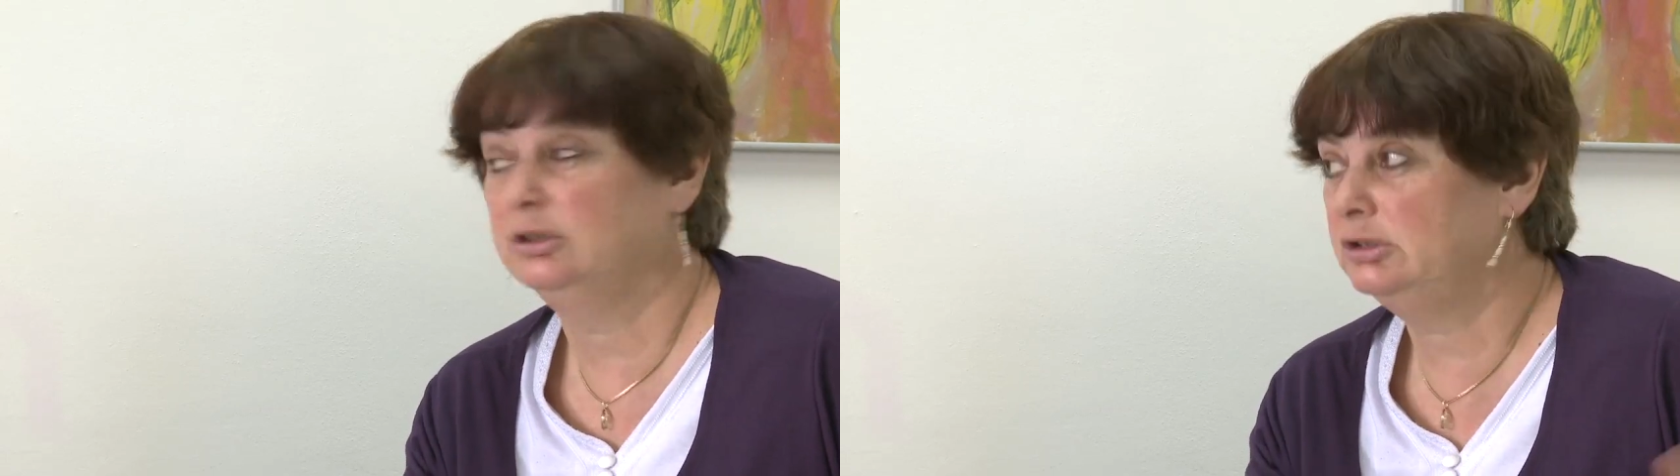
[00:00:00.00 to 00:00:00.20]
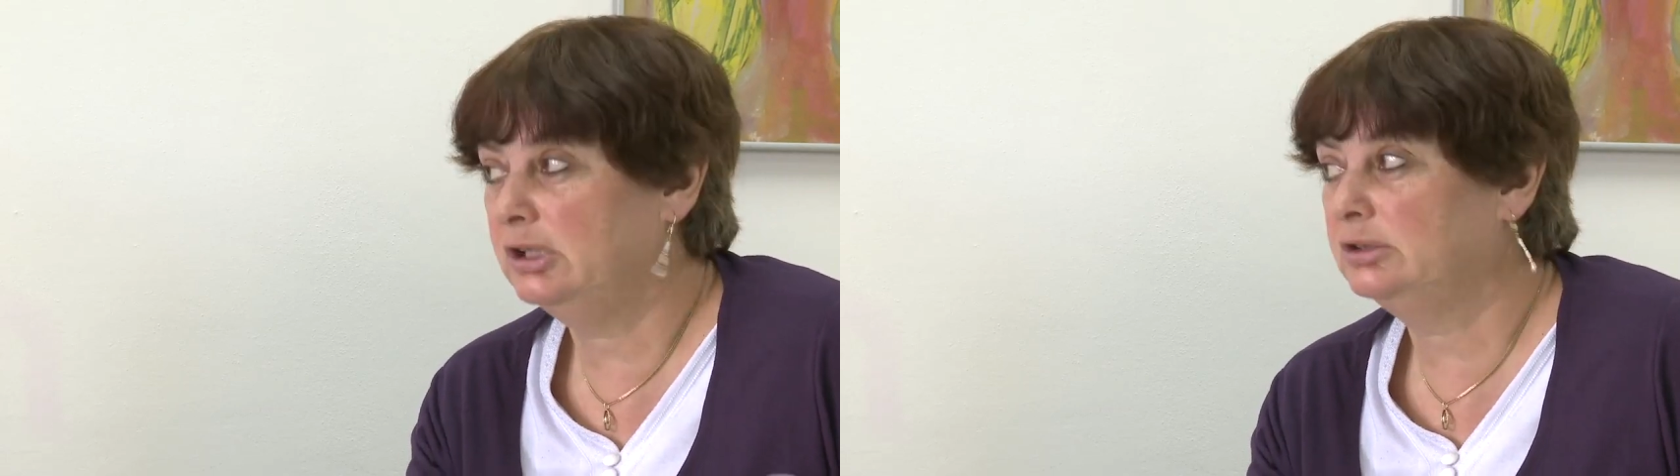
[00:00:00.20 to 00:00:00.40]

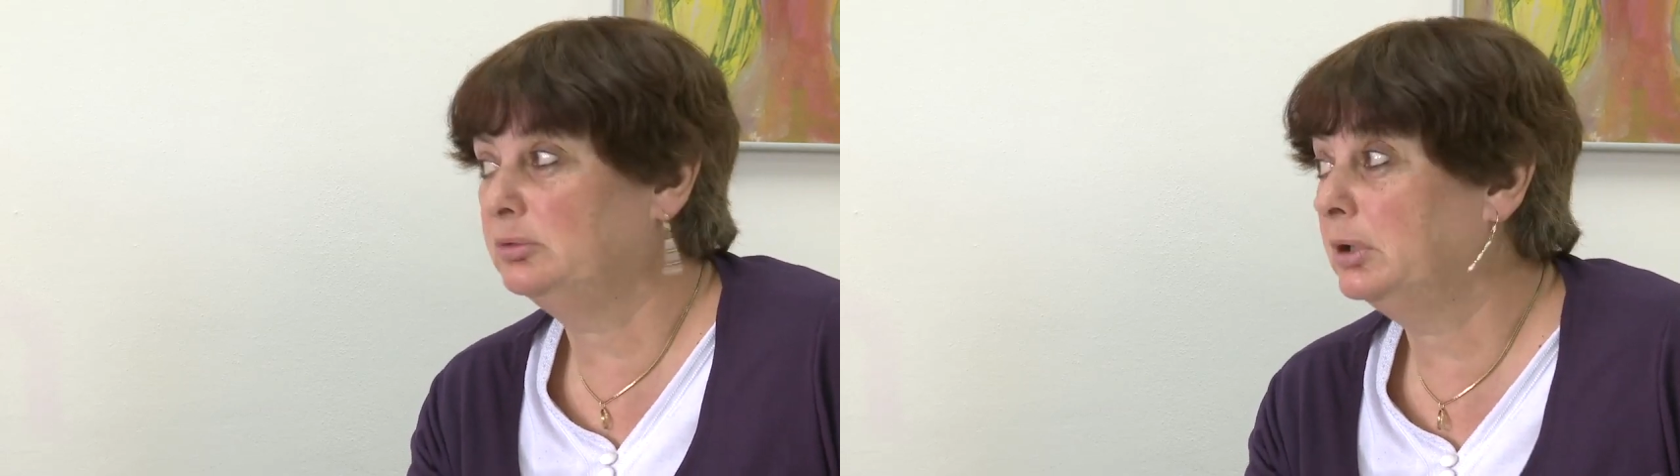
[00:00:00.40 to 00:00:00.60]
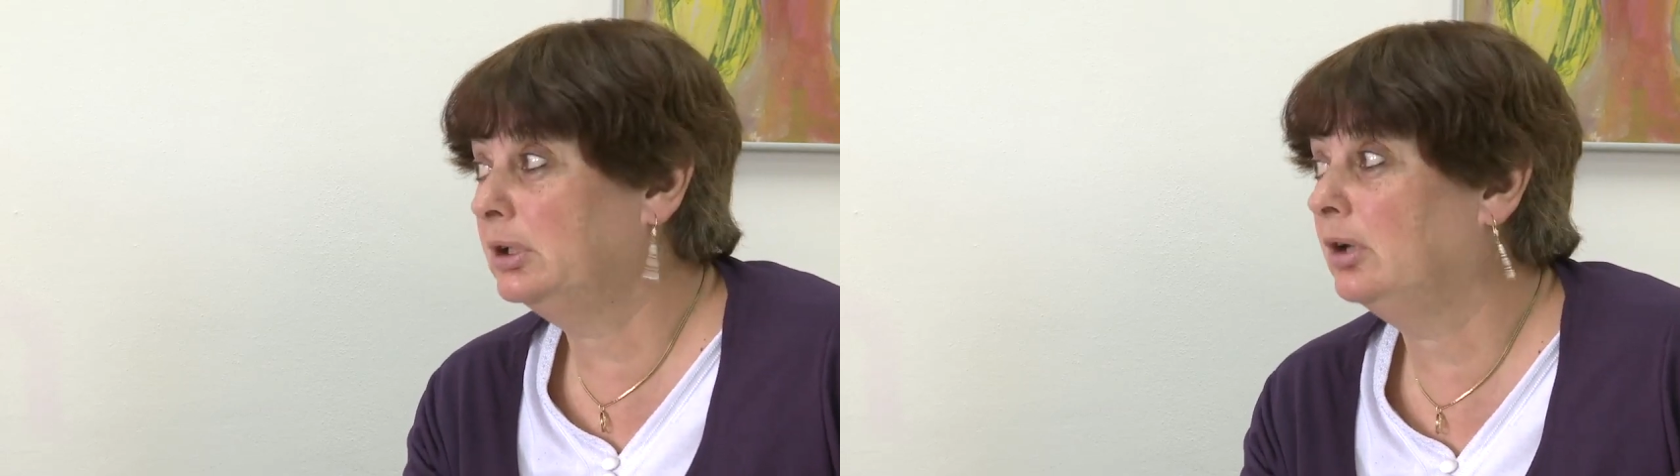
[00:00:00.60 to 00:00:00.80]
She
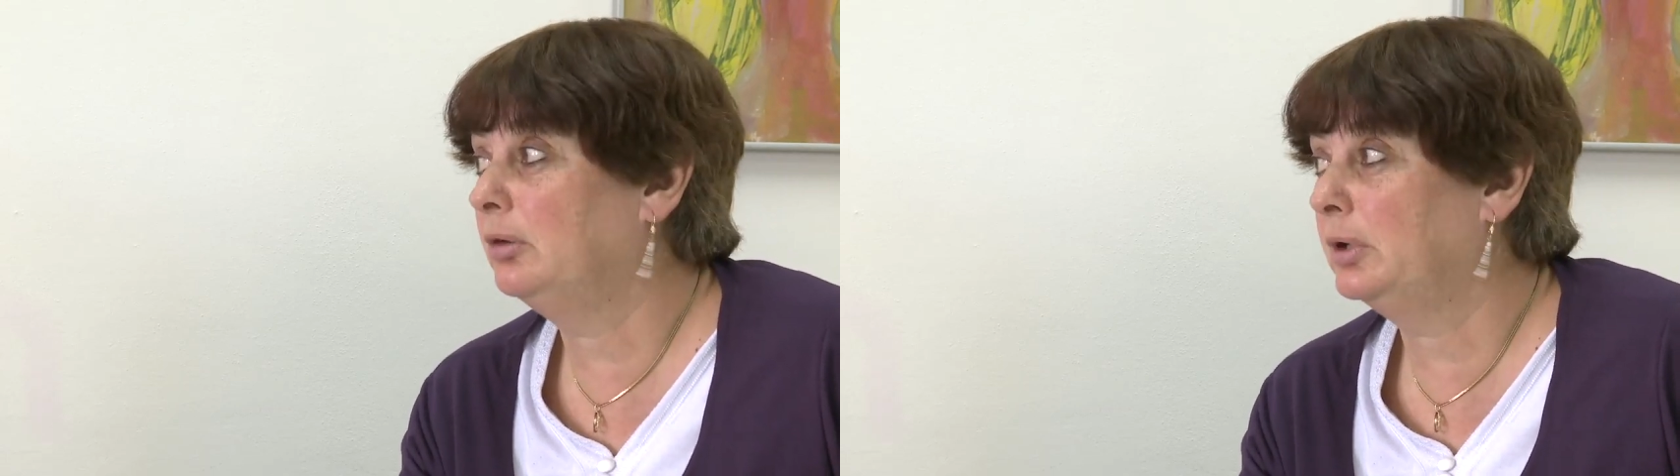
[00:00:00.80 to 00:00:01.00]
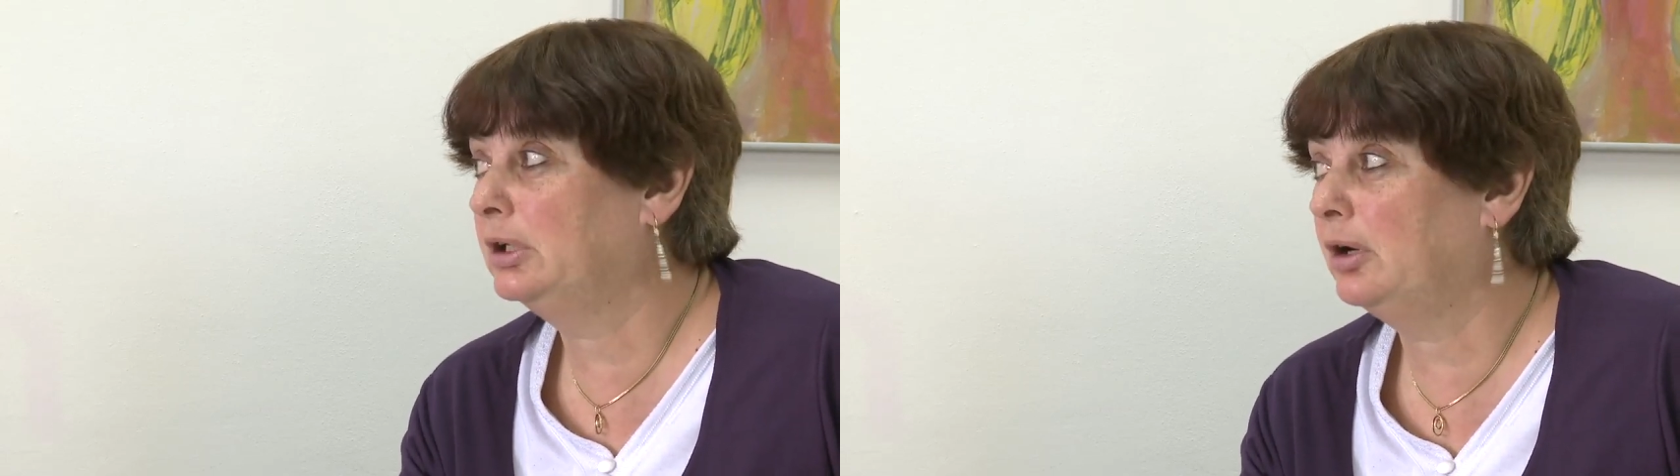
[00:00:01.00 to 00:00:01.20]
says,
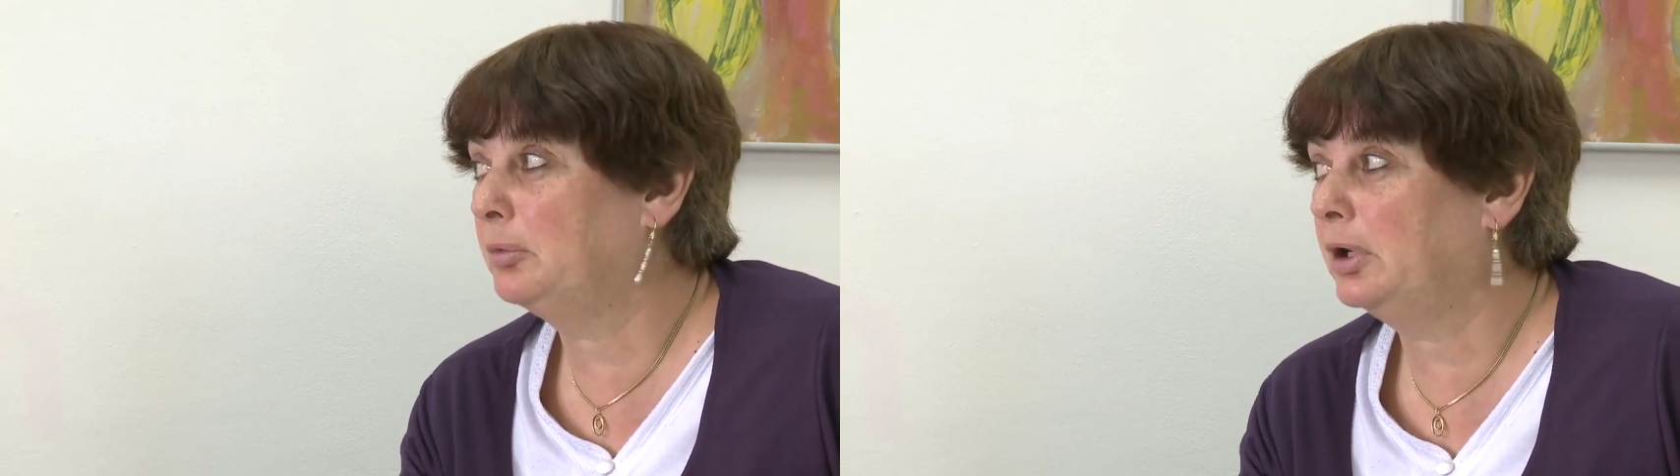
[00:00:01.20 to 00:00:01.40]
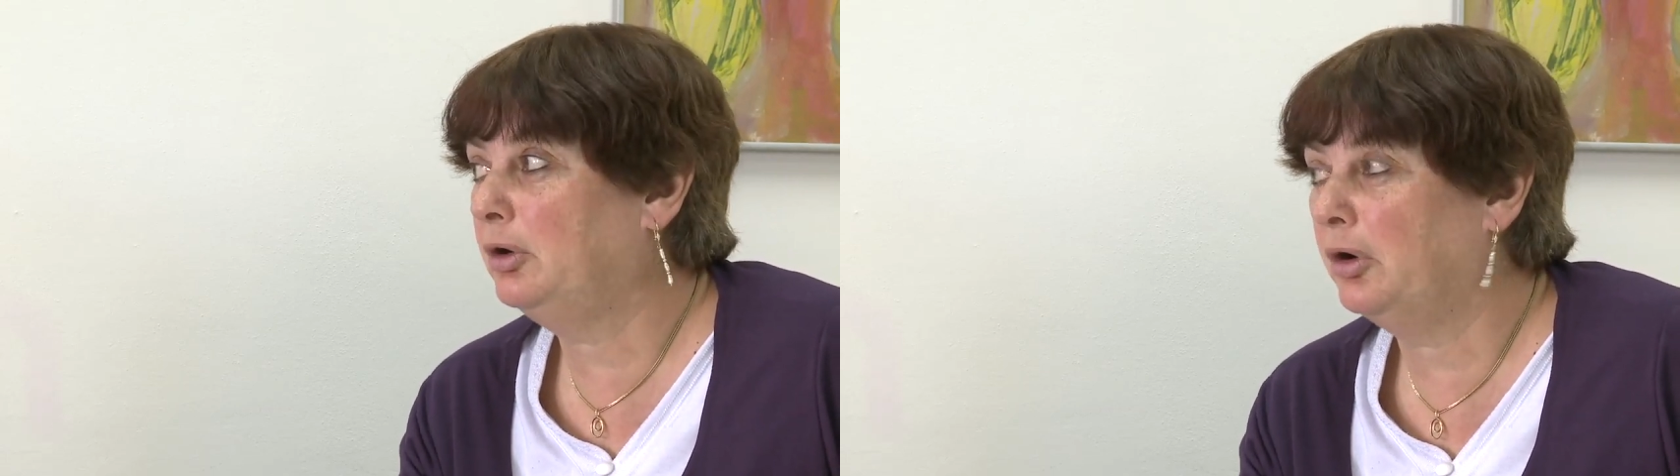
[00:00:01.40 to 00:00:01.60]
when are
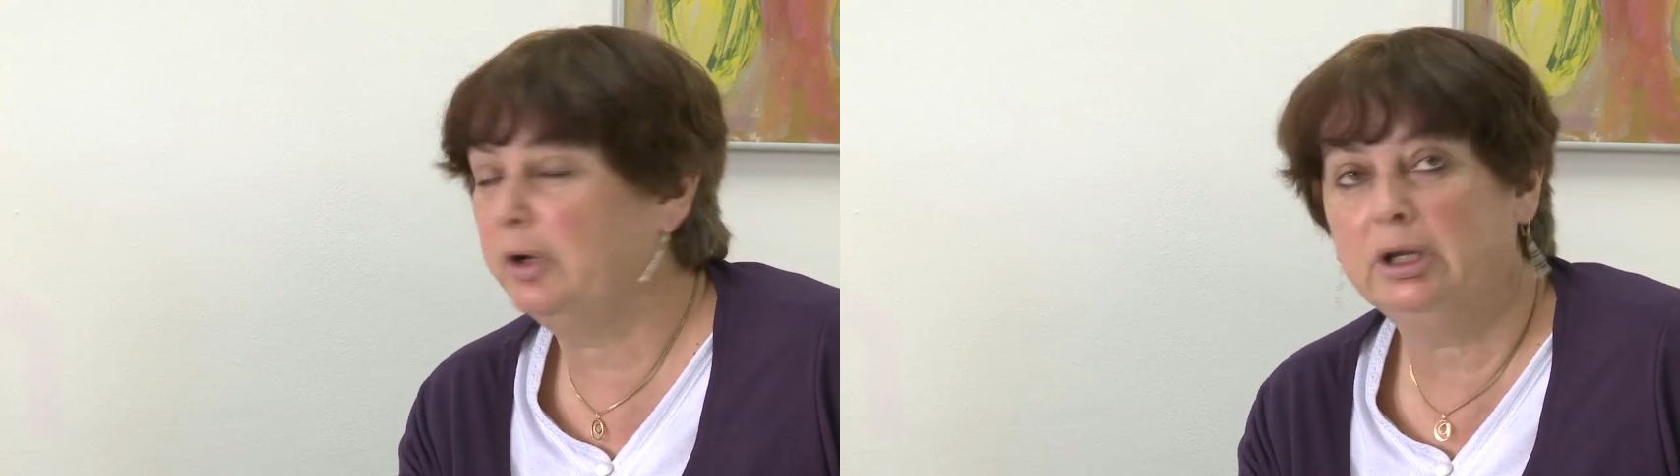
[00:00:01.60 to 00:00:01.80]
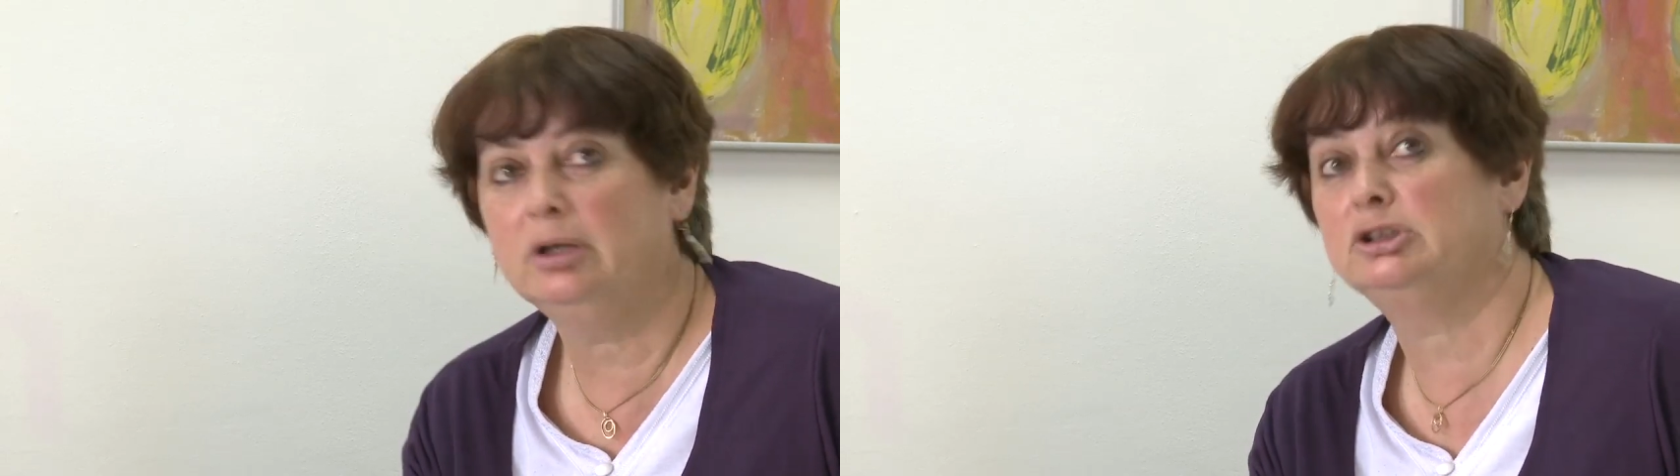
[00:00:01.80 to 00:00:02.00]
we
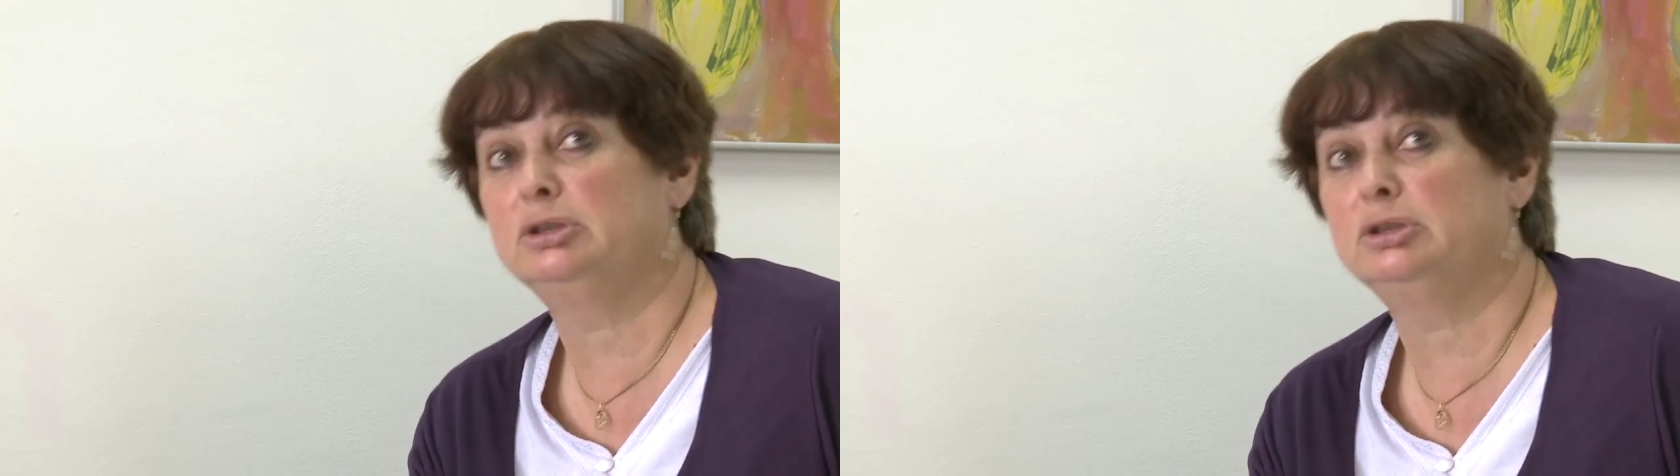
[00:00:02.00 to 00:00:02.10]
going?